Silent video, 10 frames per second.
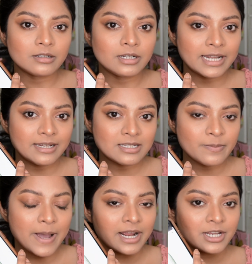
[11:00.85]
latest
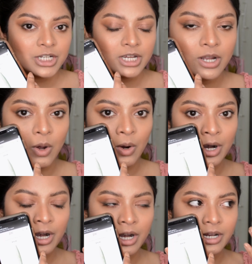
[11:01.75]
packaging or